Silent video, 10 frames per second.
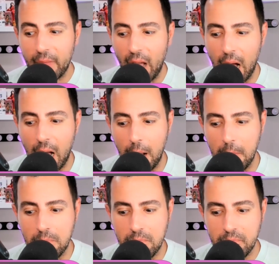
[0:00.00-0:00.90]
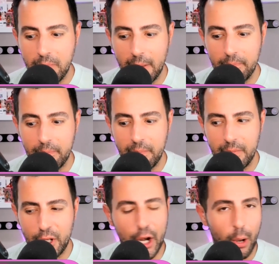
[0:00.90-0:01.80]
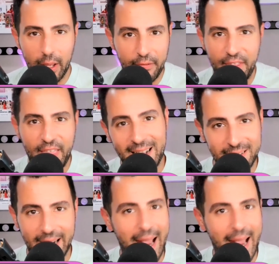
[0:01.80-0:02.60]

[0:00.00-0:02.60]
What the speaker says: you know, if that's going to